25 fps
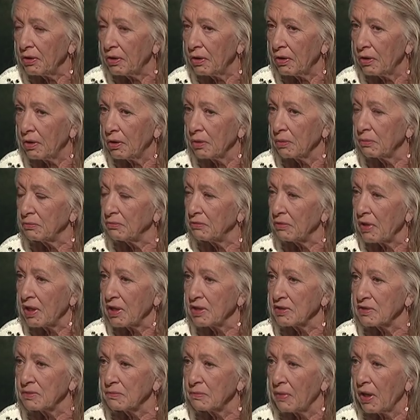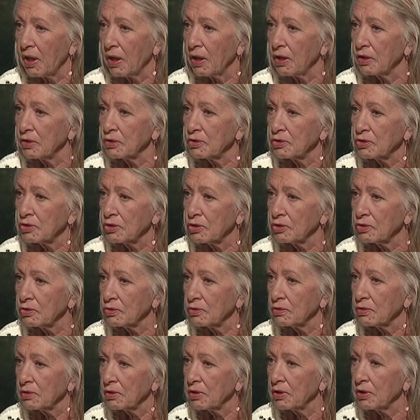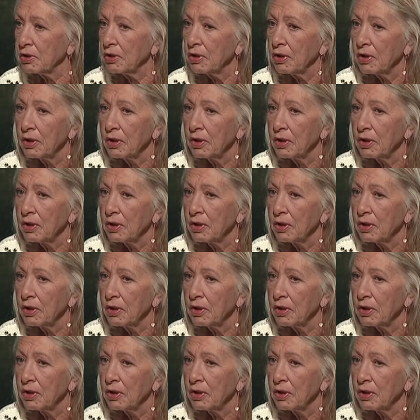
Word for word: I raised my own children,